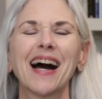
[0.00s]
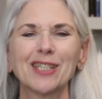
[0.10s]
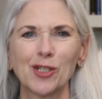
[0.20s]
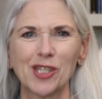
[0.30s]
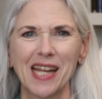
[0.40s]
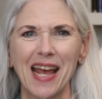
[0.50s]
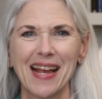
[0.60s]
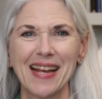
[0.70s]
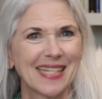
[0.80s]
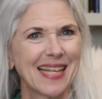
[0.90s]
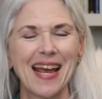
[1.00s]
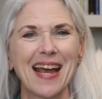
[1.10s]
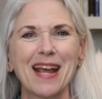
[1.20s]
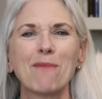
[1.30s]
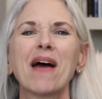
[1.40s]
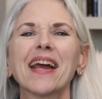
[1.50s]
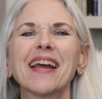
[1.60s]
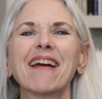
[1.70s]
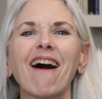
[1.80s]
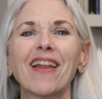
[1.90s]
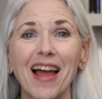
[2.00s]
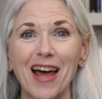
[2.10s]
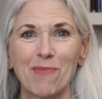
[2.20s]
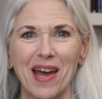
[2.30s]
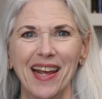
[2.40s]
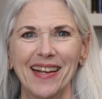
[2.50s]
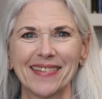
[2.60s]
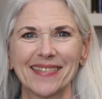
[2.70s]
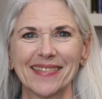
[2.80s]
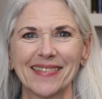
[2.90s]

I should say, say making a lot of money.